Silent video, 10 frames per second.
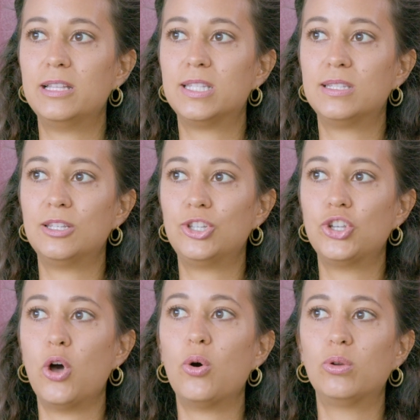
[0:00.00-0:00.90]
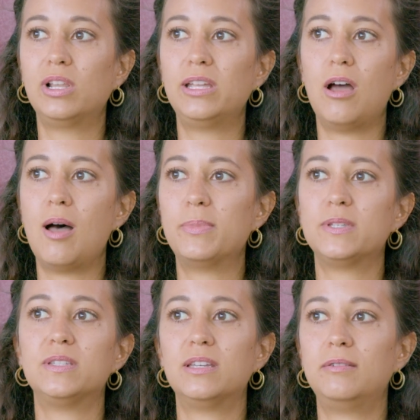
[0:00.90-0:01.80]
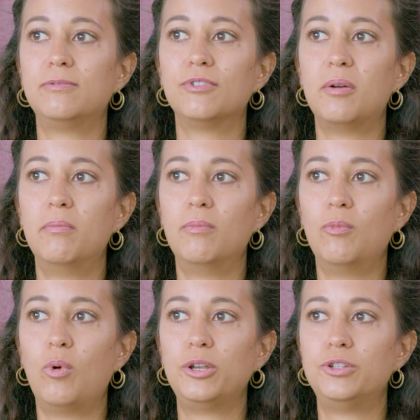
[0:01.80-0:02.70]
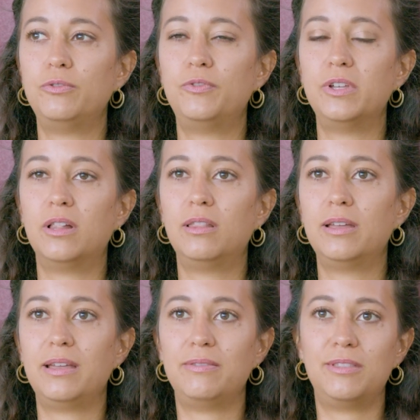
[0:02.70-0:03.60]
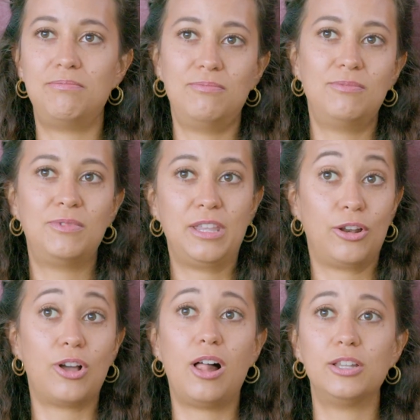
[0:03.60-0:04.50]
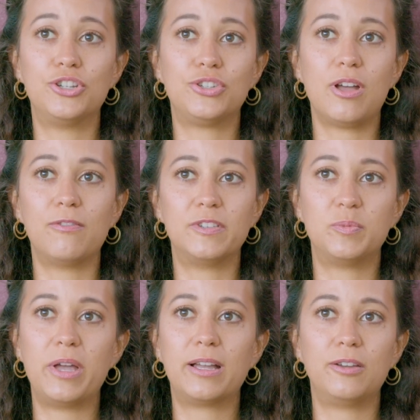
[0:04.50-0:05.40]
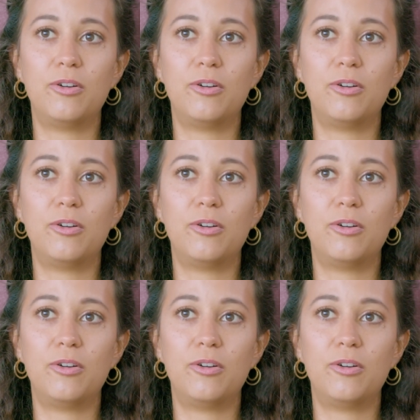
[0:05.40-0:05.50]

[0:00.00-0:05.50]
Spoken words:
it's totally opposite from what you feel in the oncologist office back at